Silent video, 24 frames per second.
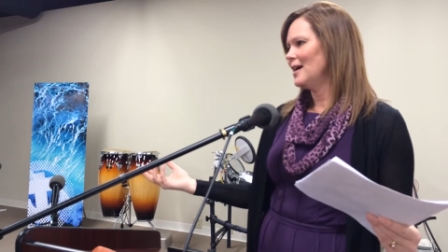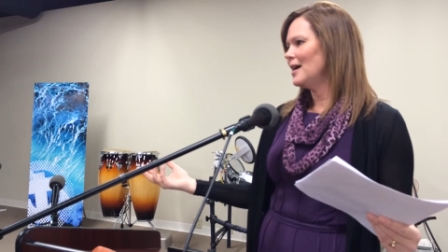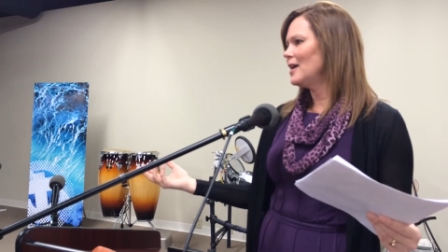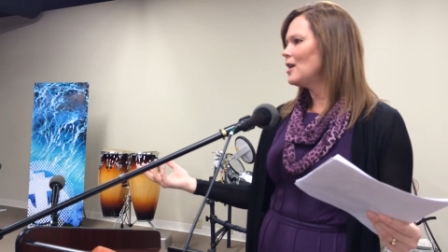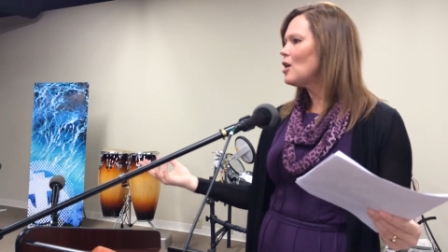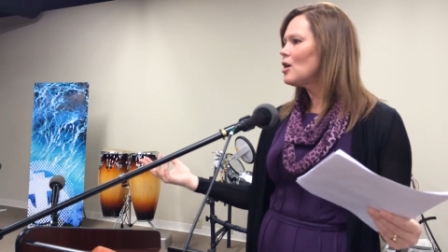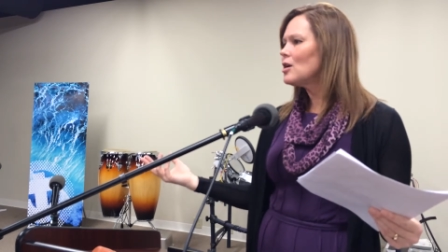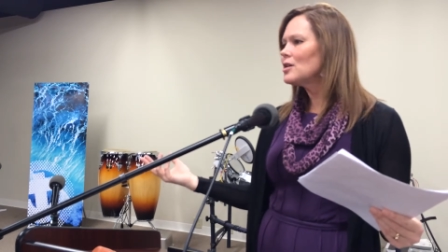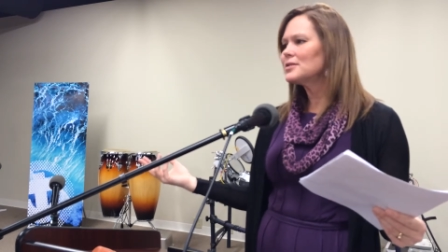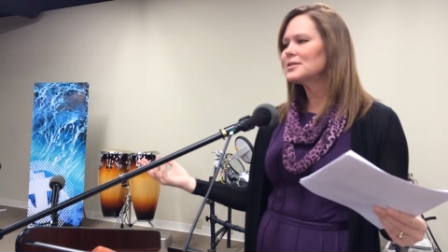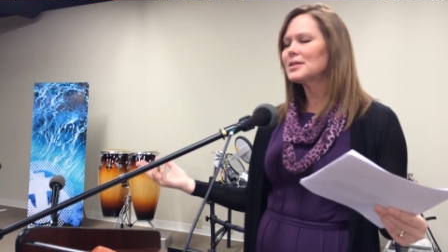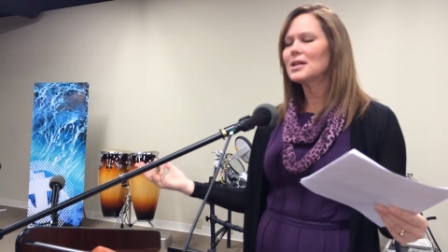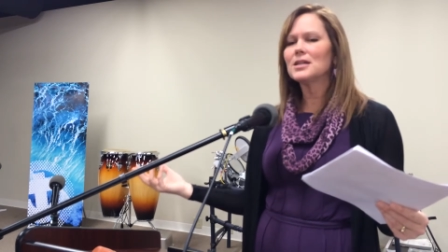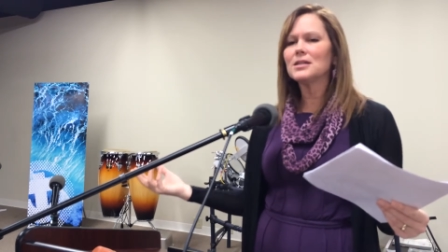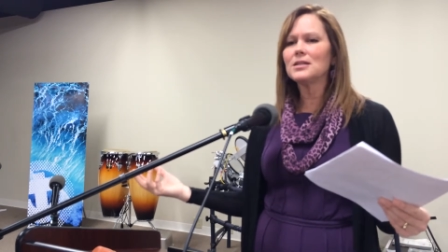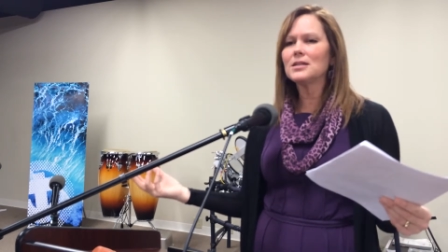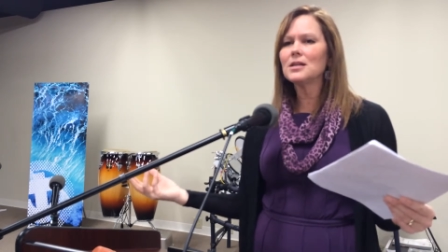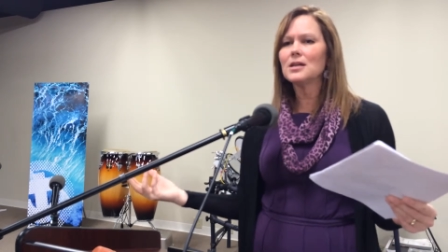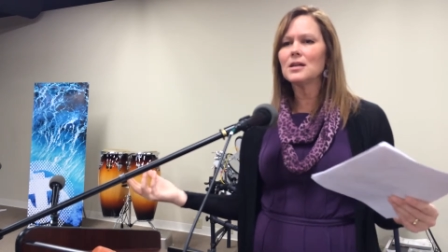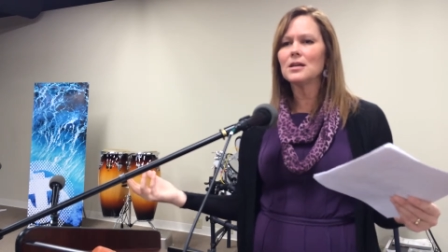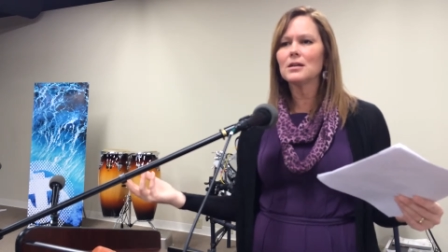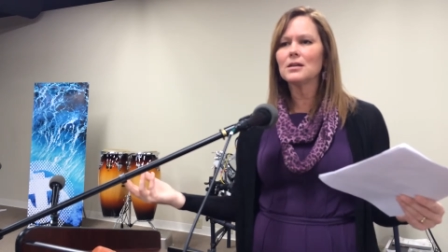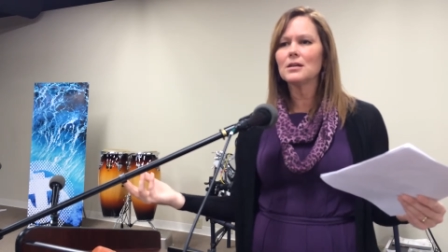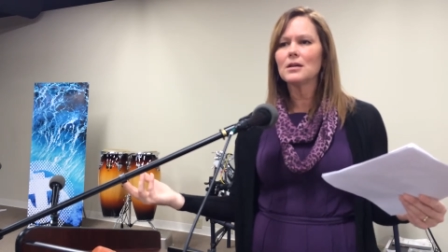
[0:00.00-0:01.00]
And all I
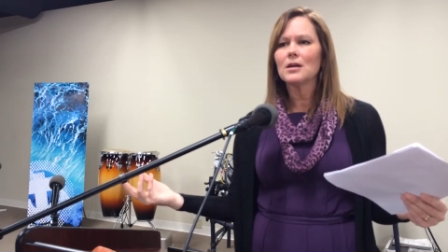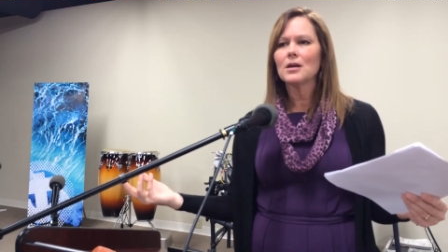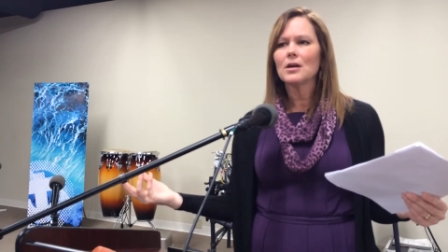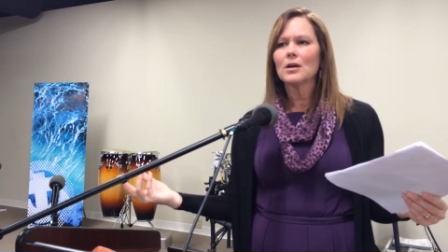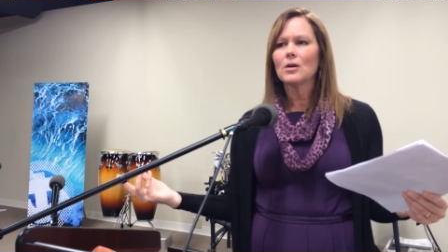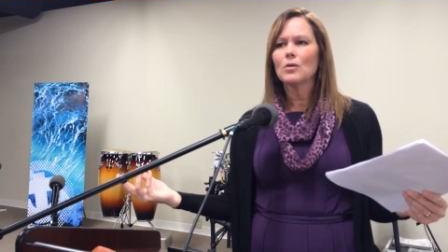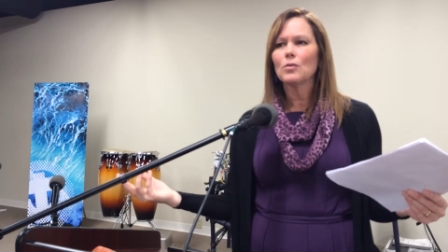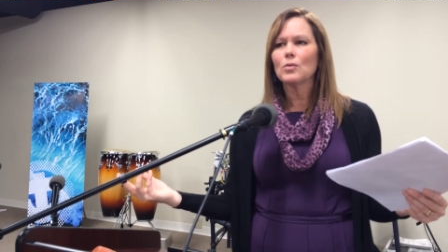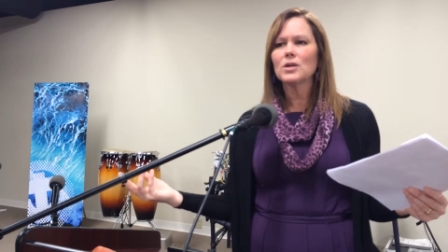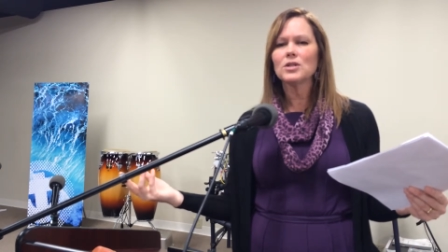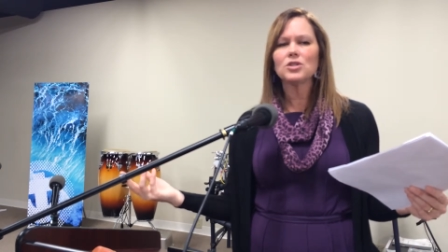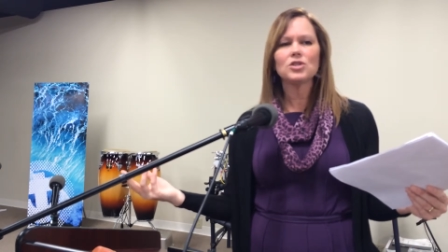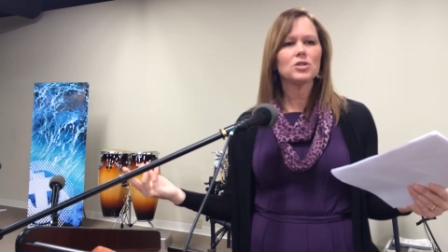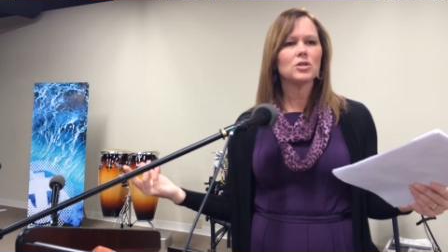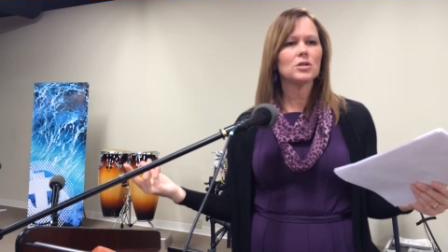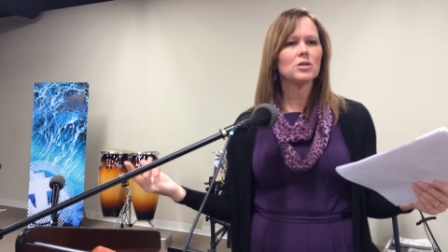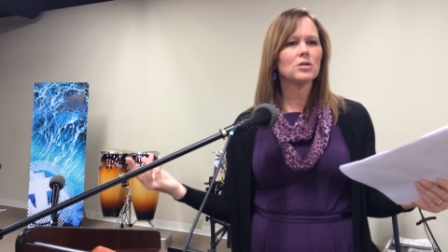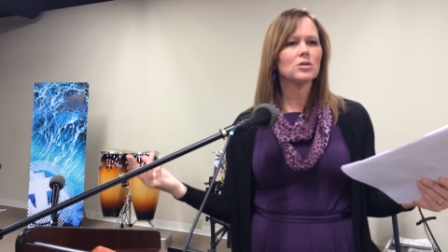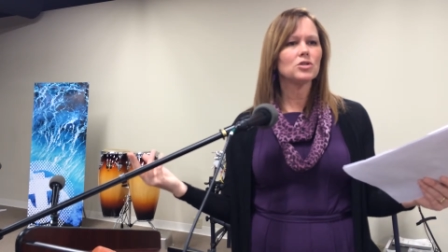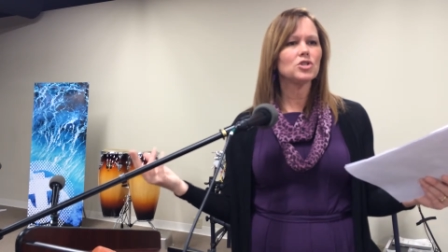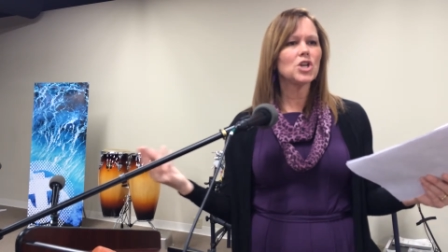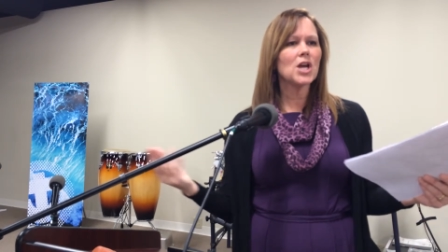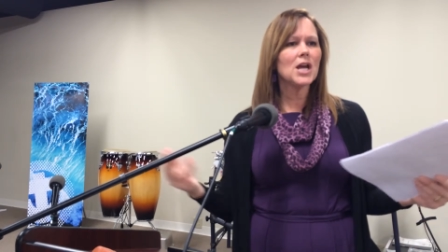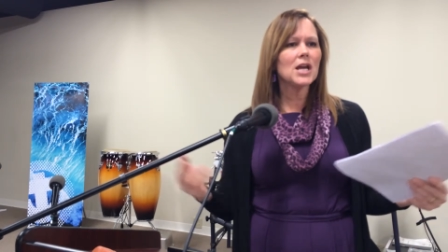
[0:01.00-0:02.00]
did was
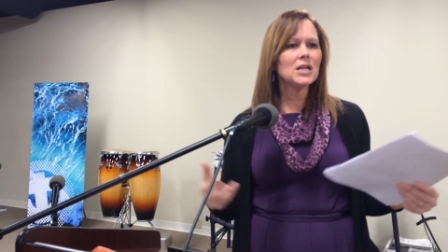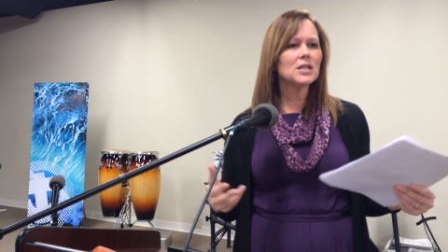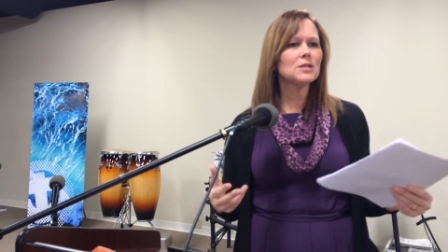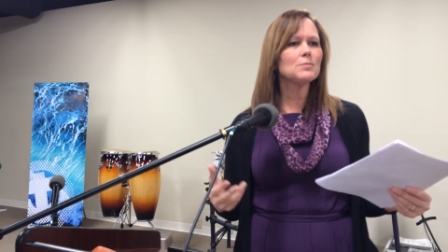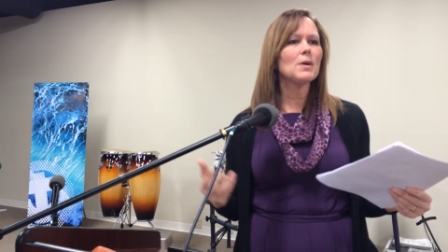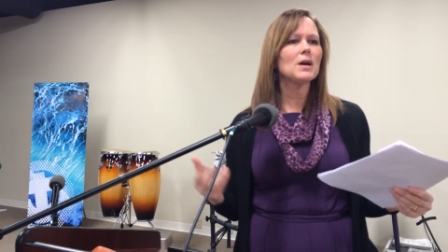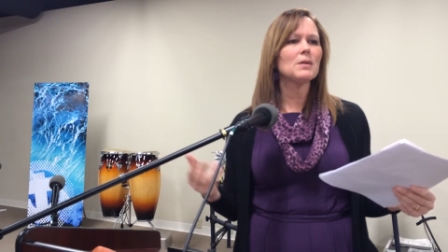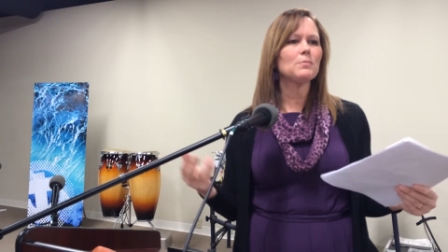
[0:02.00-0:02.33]
change